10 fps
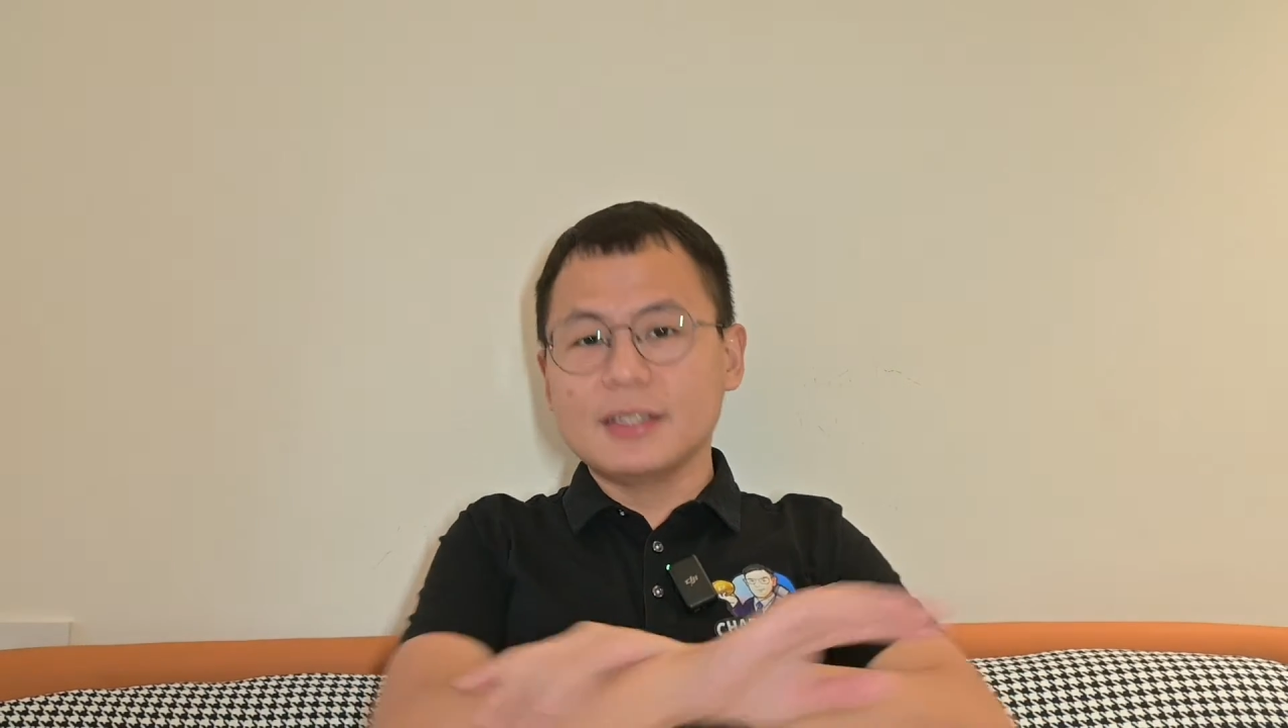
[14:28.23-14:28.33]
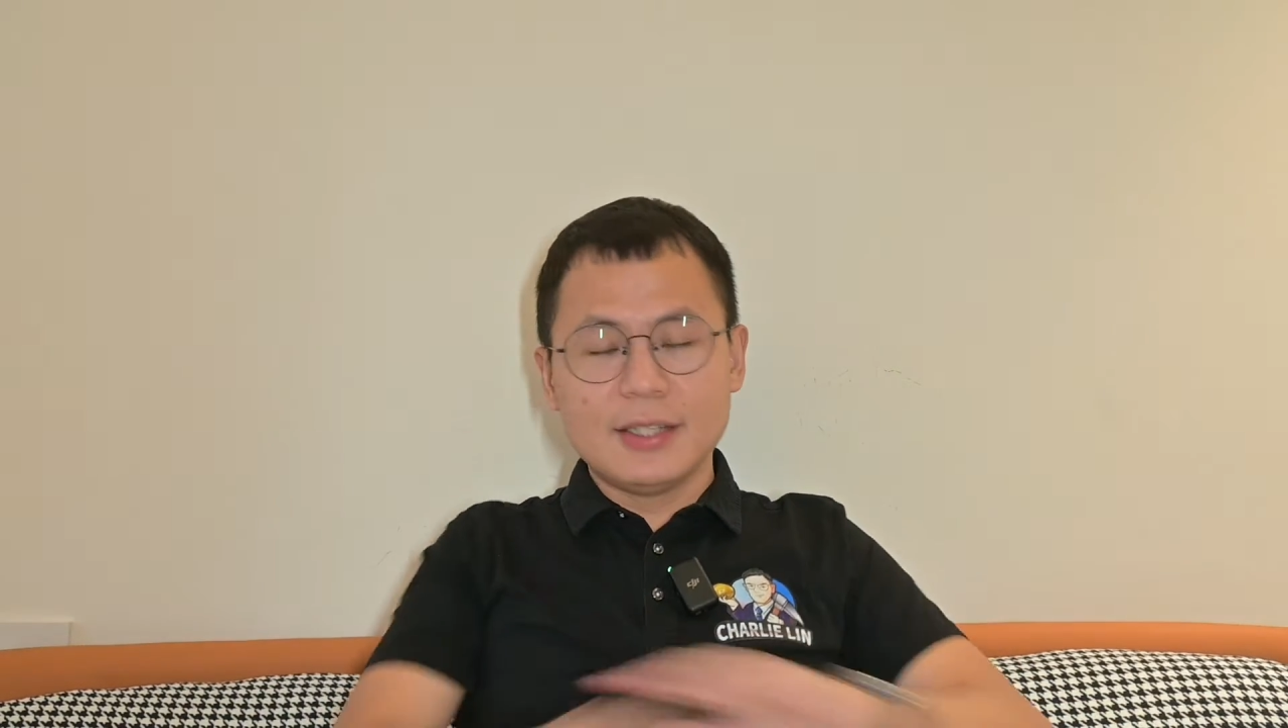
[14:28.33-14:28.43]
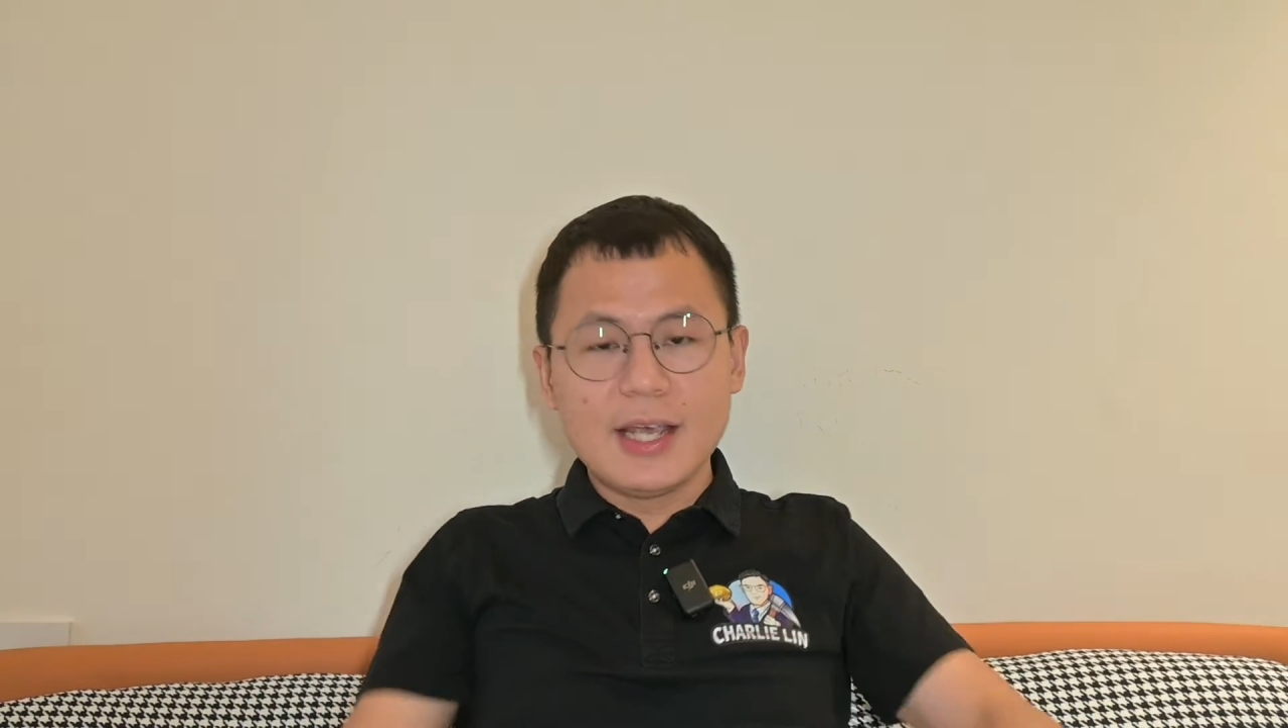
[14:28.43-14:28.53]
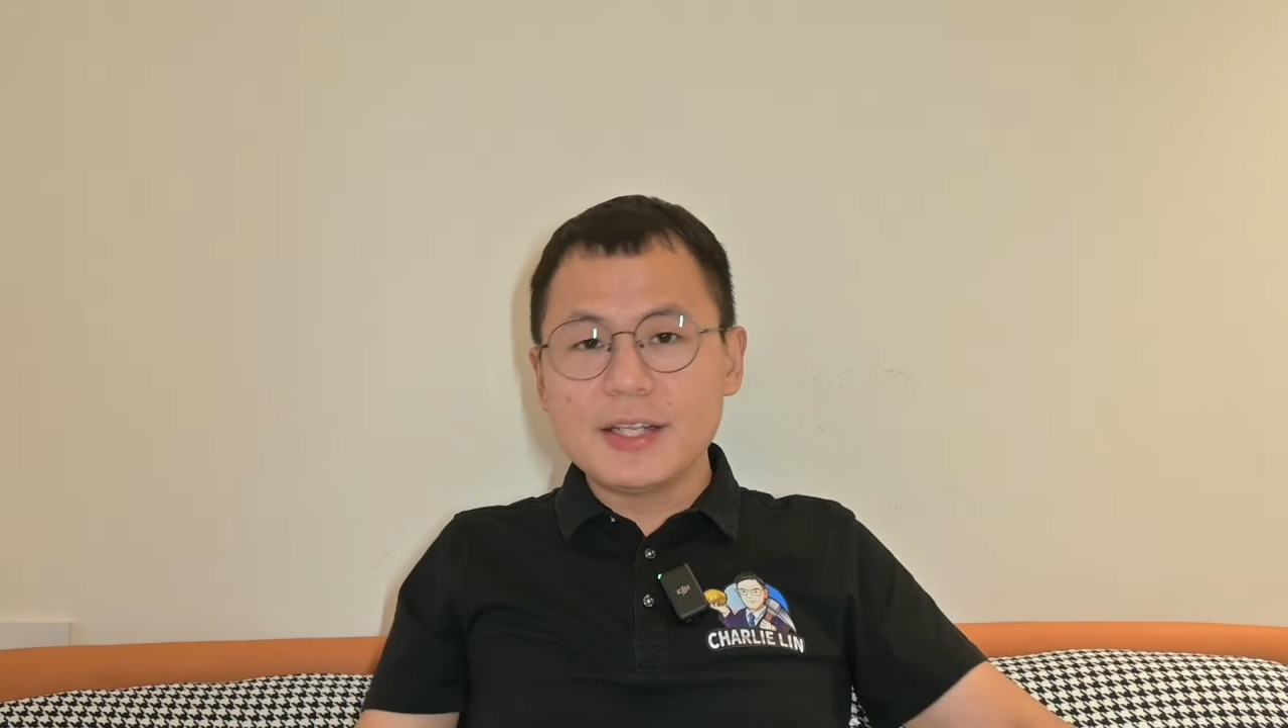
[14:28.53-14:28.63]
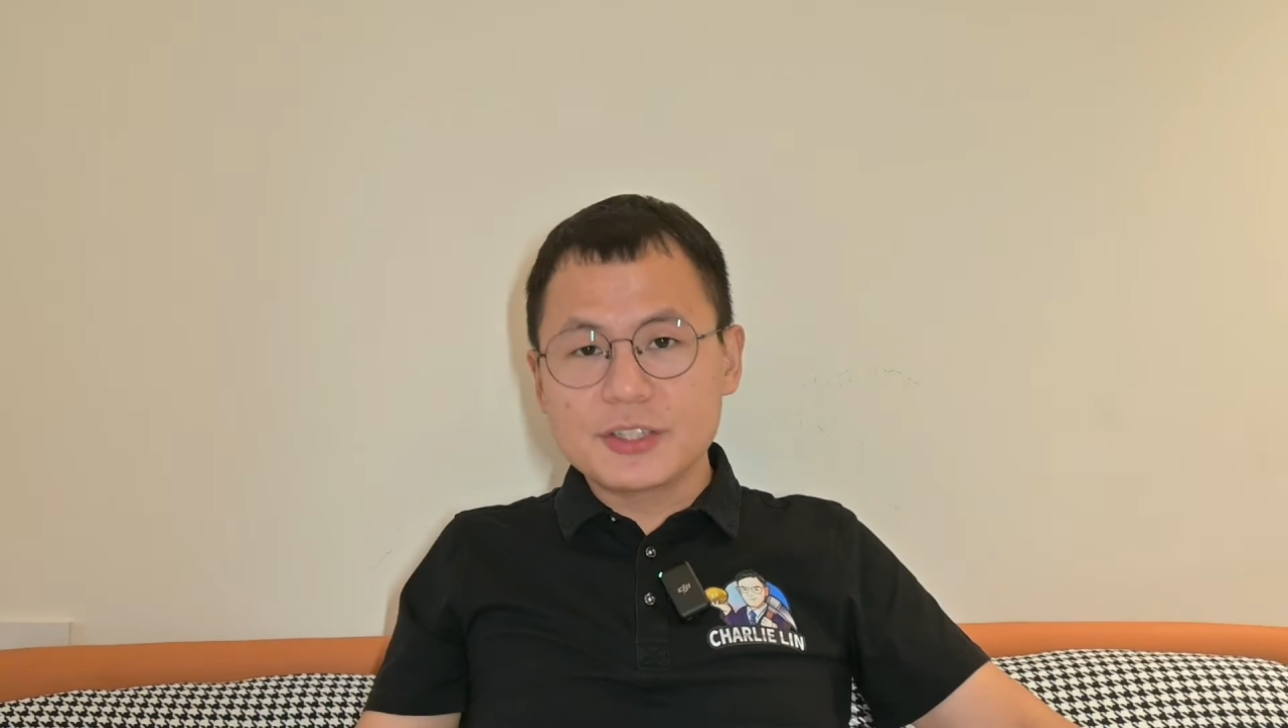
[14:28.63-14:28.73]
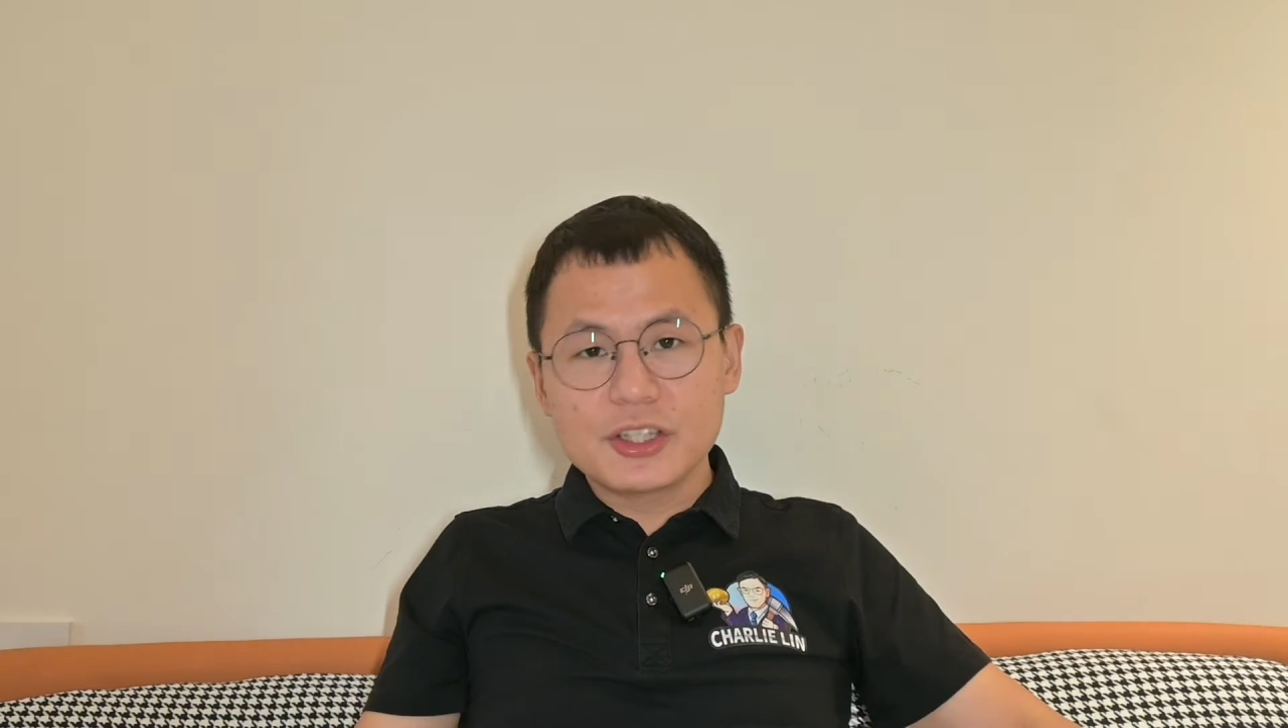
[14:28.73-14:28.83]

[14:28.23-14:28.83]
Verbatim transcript: delayed